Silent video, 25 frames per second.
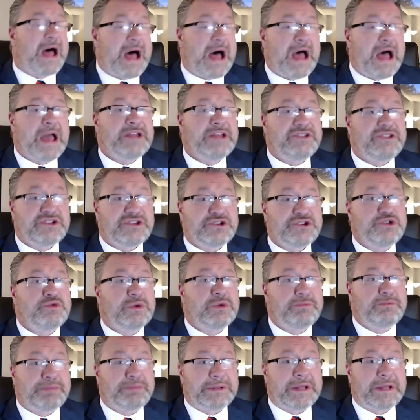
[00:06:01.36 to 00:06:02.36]
I too
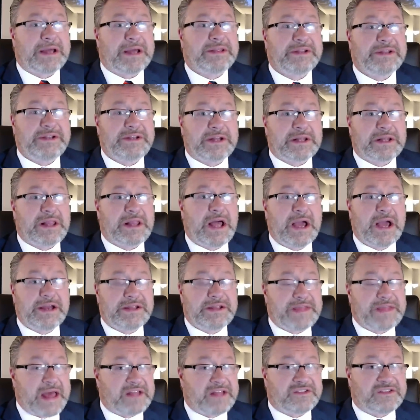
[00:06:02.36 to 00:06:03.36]
would politely decline
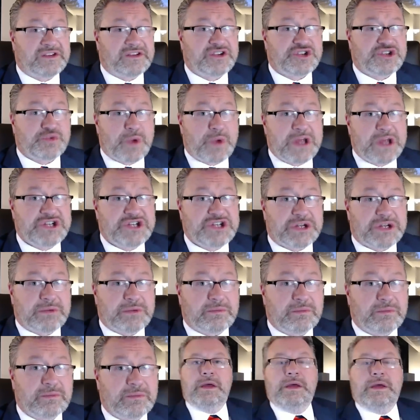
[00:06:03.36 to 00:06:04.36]
in that situation.
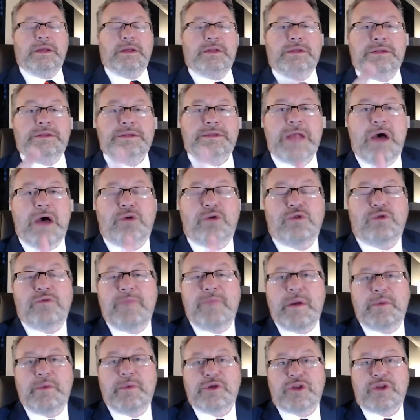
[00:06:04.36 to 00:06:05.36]
Now
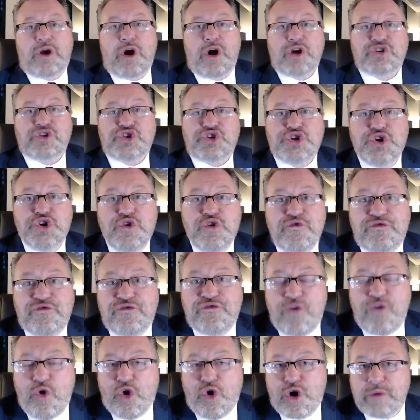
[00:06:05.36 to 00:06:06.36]
remember, there are two
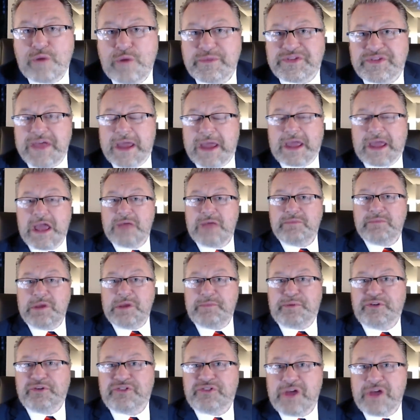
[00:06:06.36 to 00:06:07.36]
forms that can be
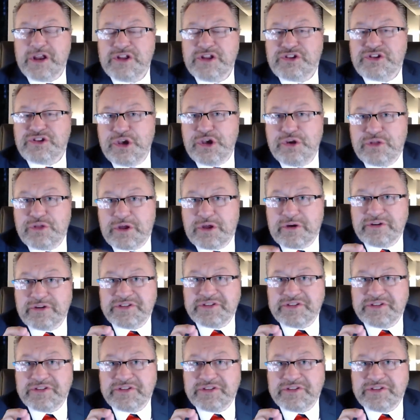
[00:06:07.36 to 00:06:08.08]
presented to you. There